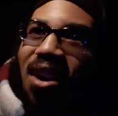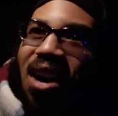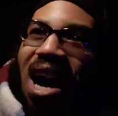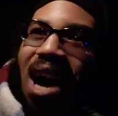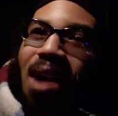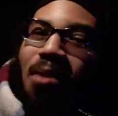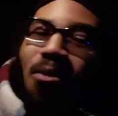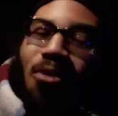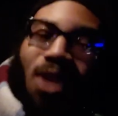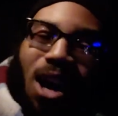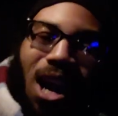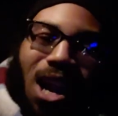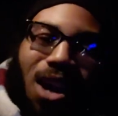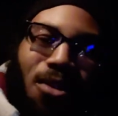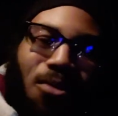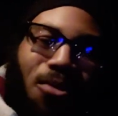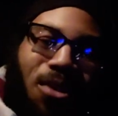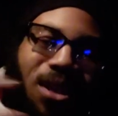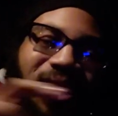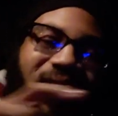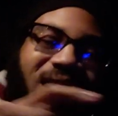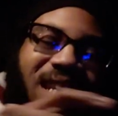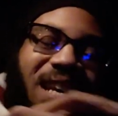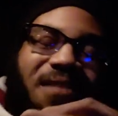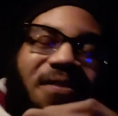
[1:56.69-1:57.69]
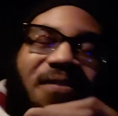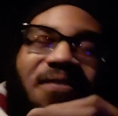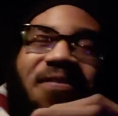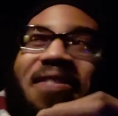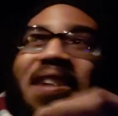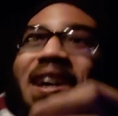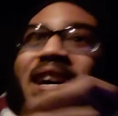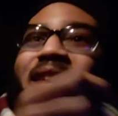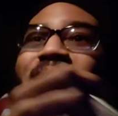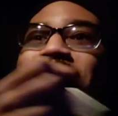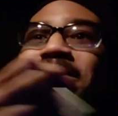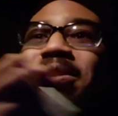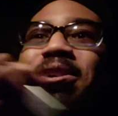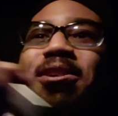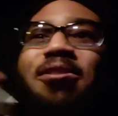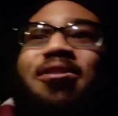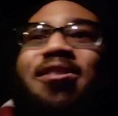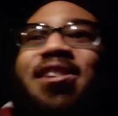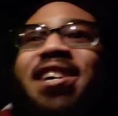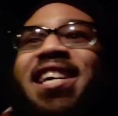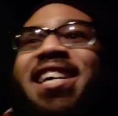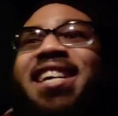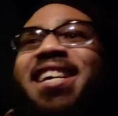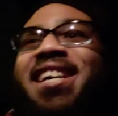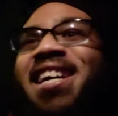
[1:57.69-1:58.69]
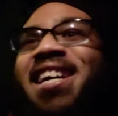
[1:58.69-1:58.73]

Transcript: I don't want to say fun movie.